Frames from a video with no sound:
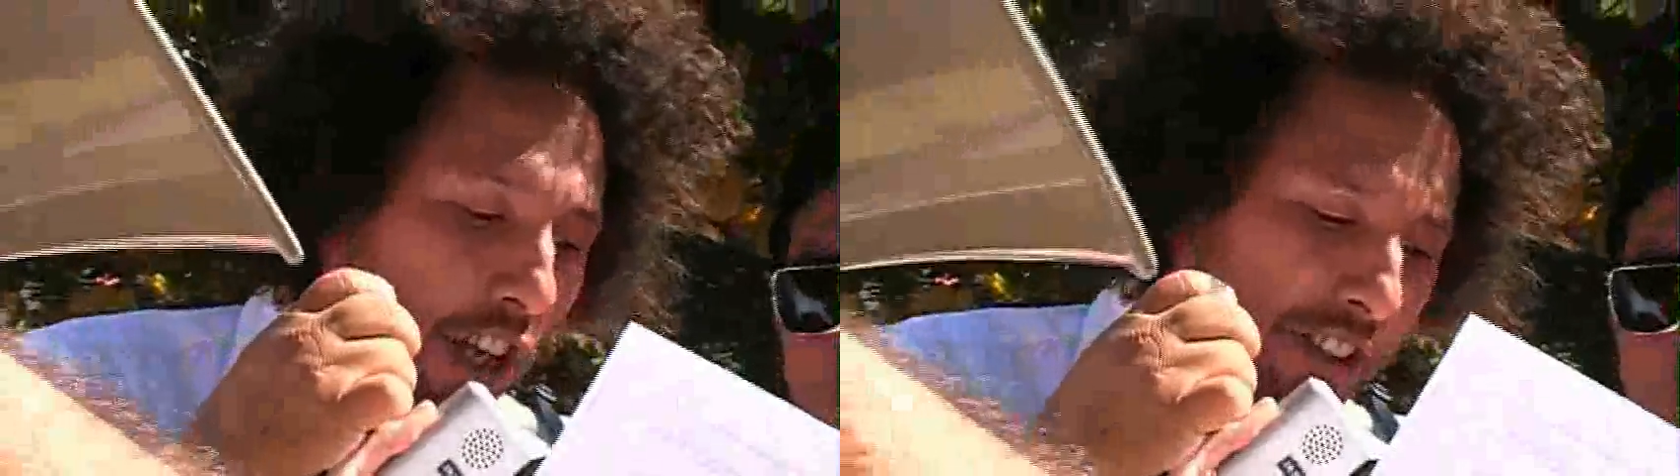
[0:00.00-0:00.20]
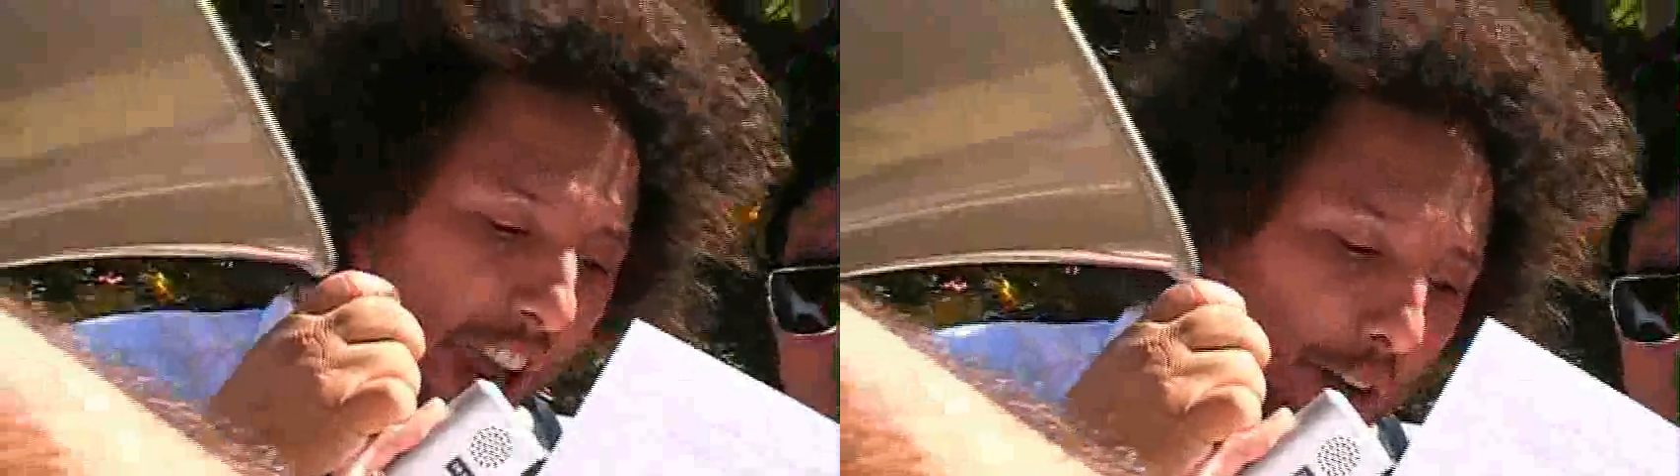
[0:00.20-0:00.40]

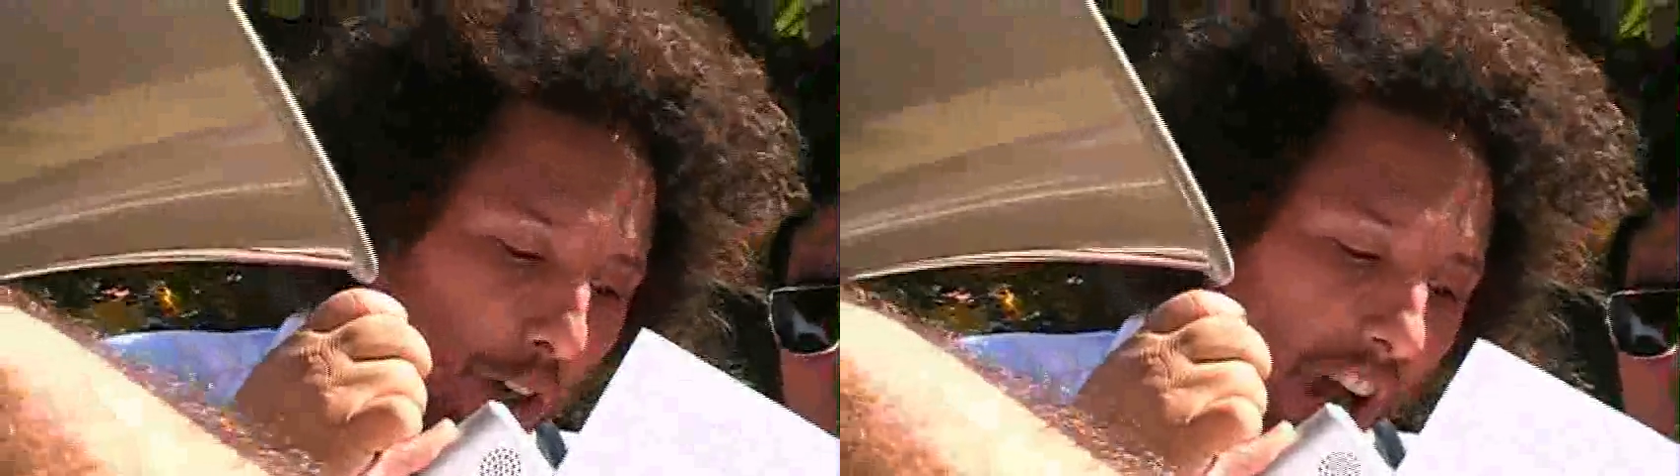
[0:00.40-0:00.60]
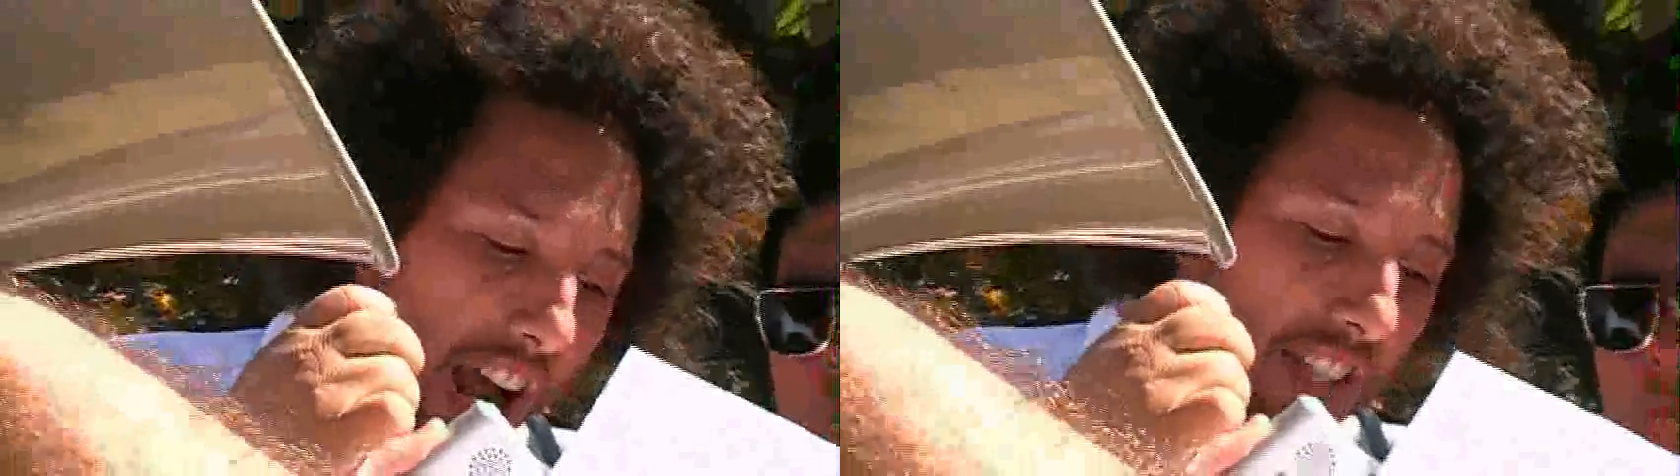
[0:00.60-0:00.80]

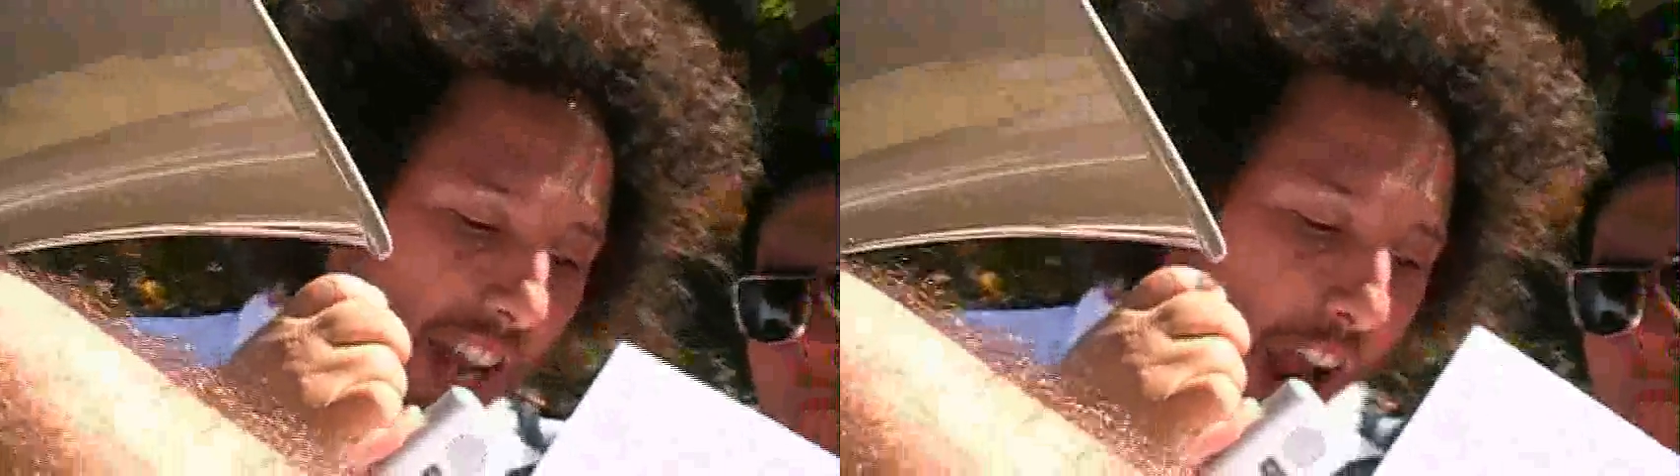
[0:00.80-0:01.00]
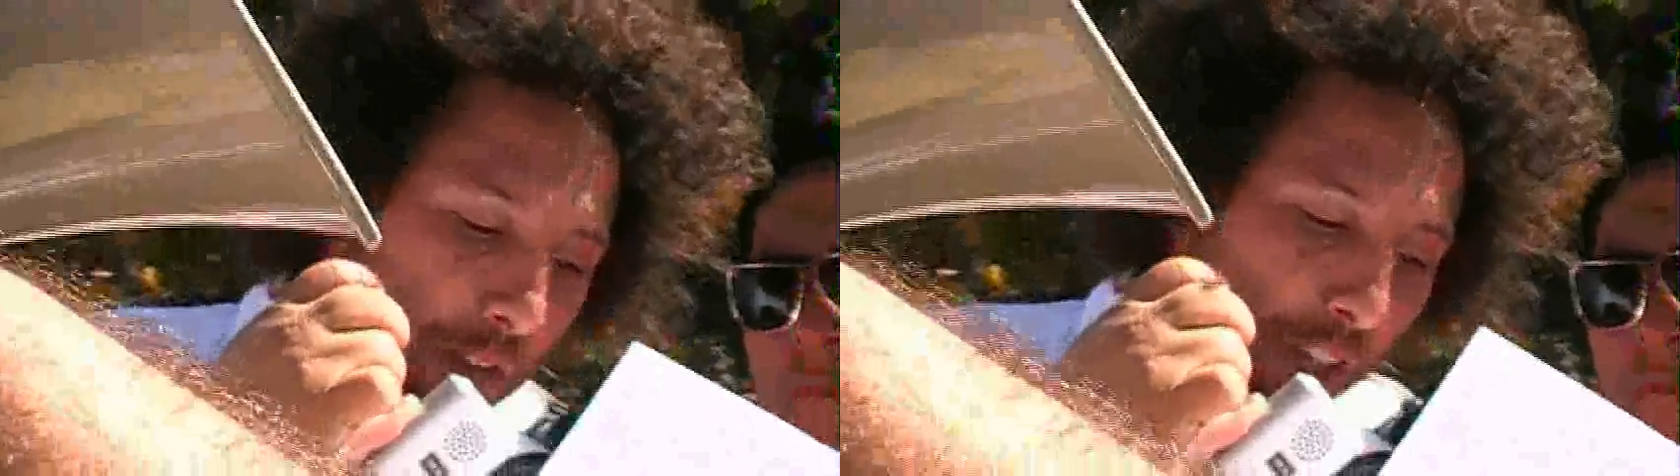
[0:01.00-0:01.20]
terrorize
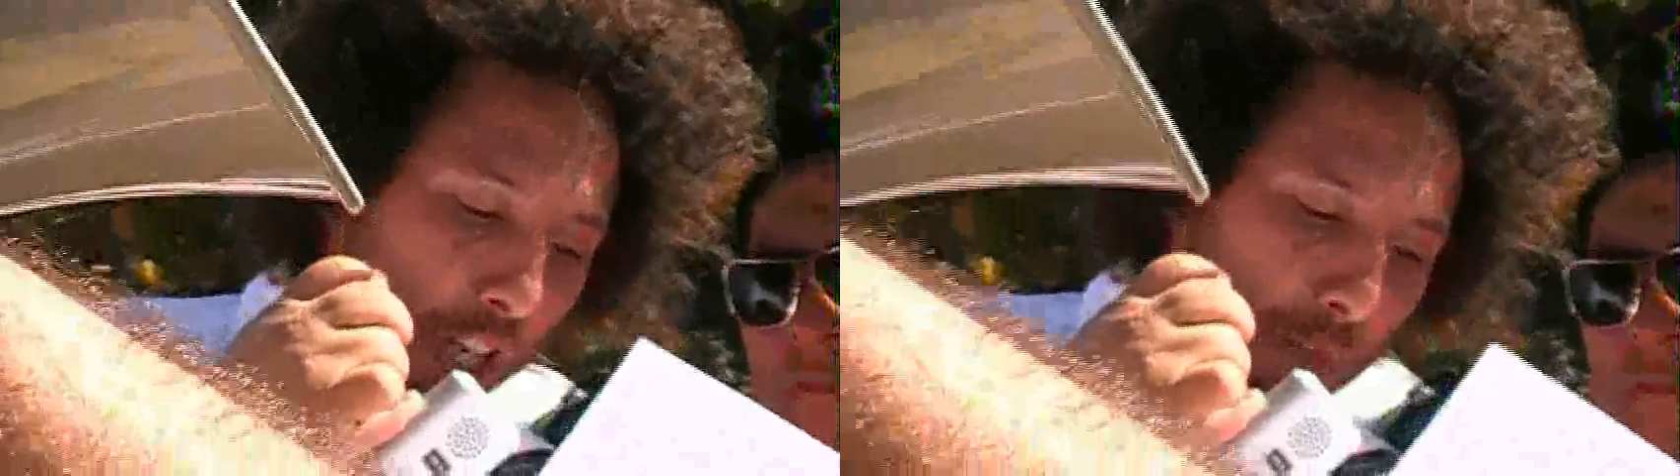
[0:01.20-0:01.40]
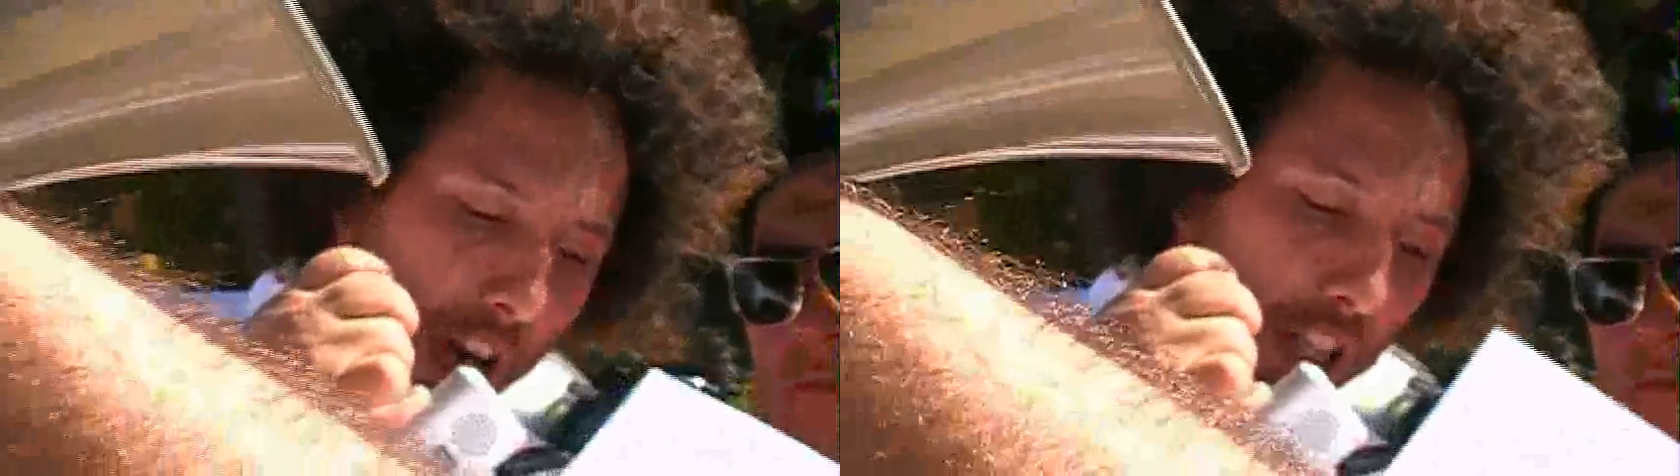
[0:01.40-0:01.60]

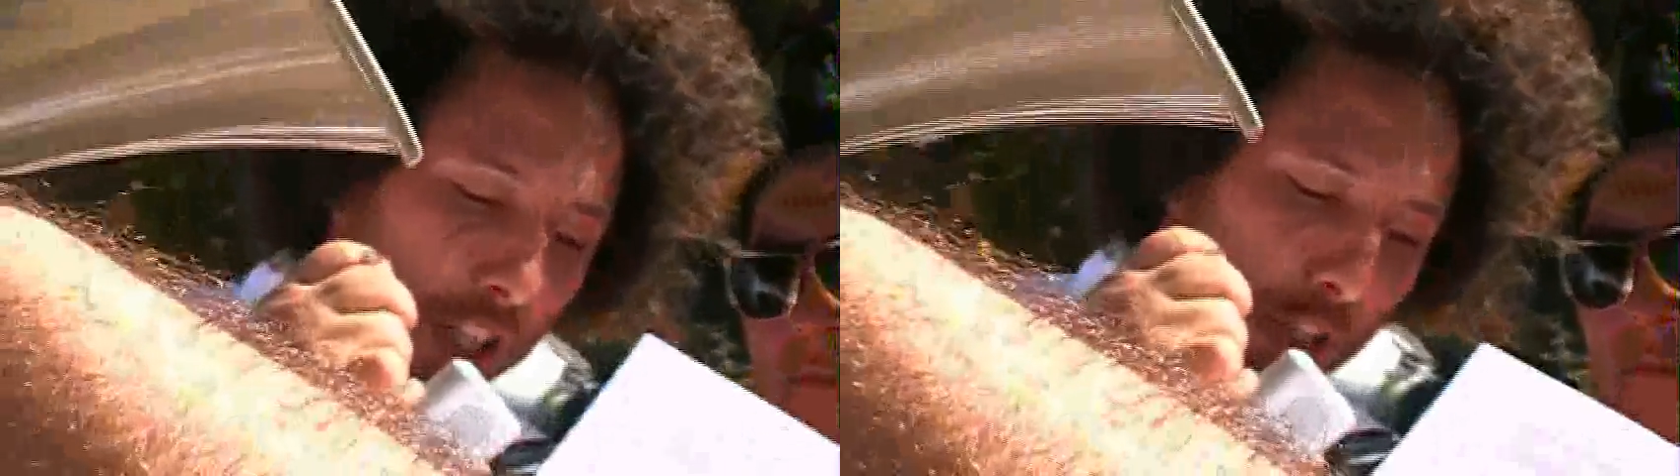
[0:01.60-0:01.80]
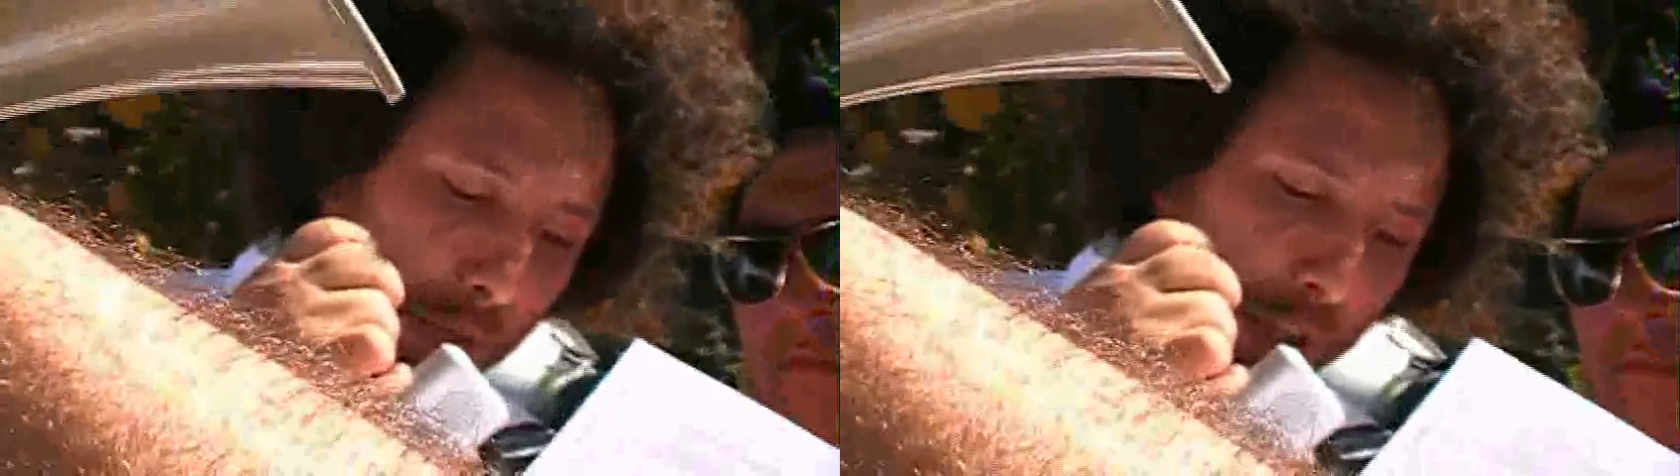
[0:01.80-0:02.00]

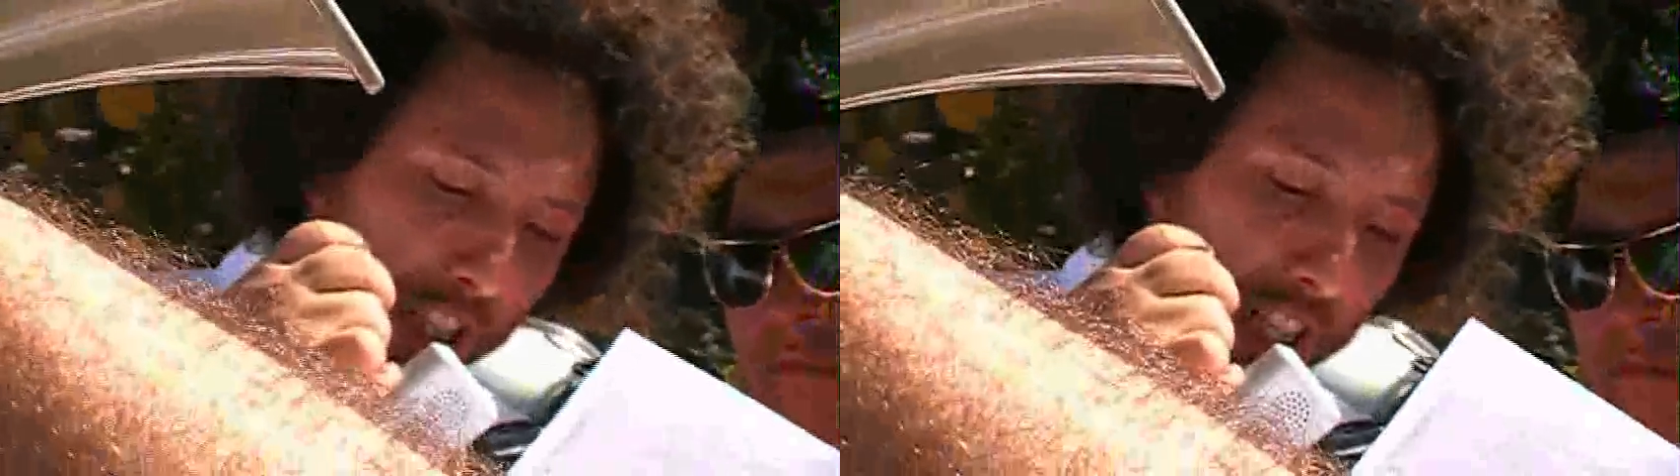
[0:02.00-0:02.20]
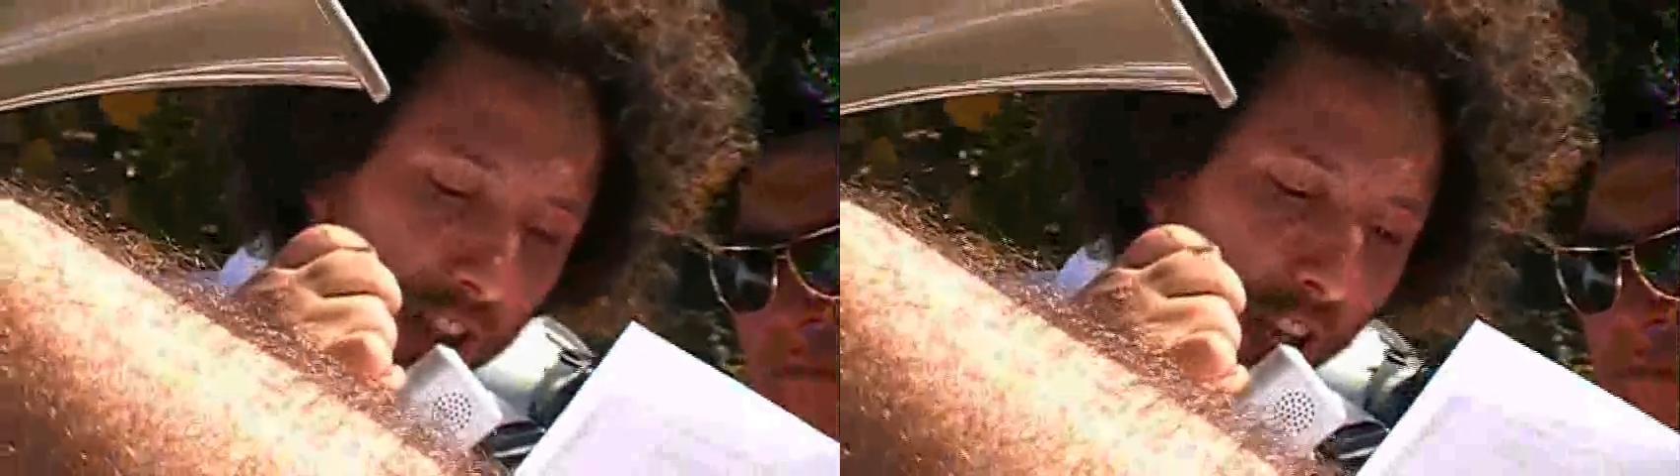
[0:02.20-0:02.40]
African-American
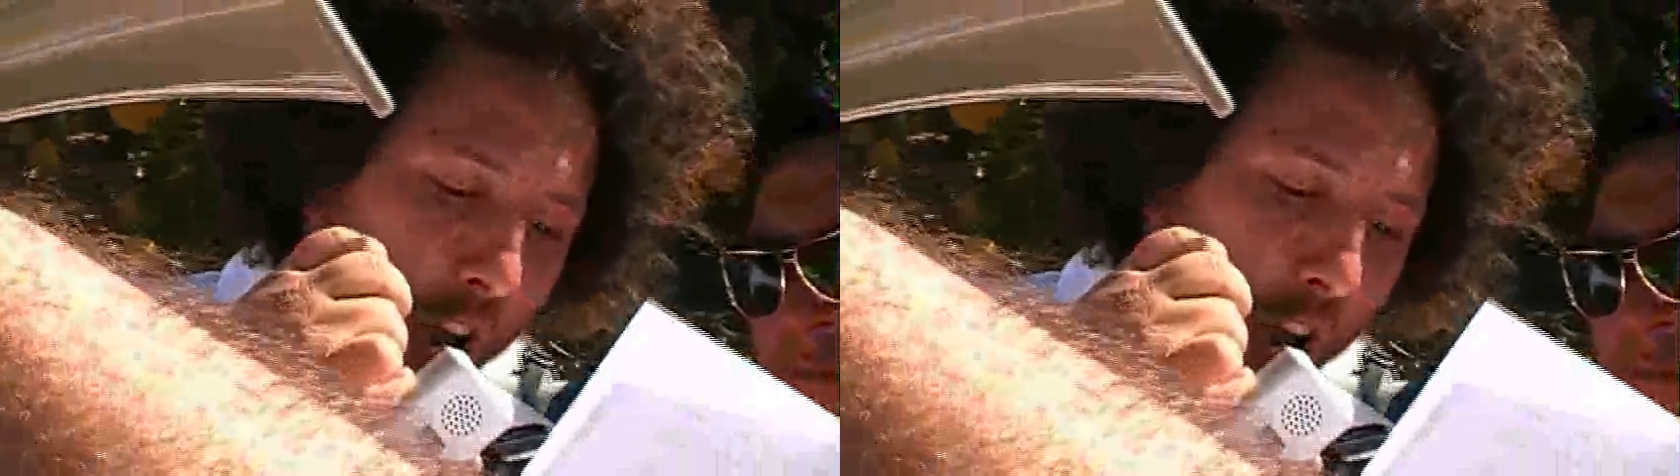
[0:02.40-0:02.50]
communities,